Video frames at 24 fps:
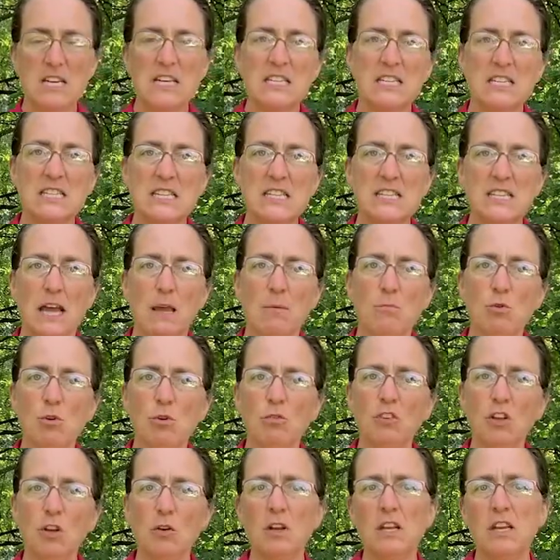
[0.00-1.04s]
Since I
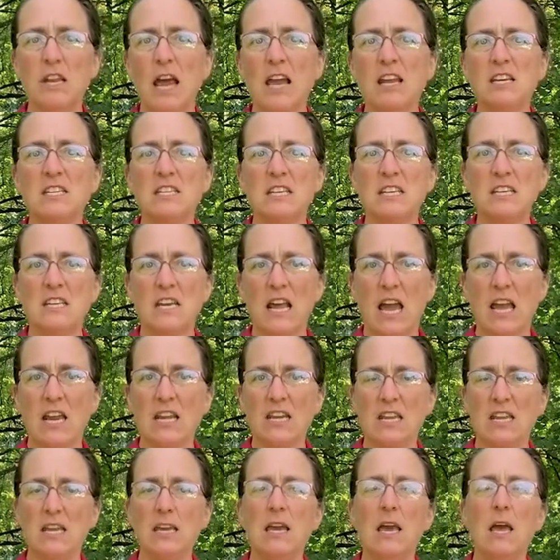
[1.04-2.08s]
moved here in
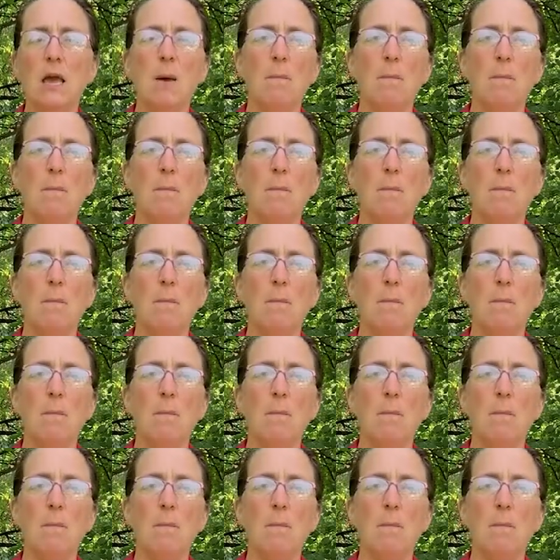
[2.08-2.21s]
1990,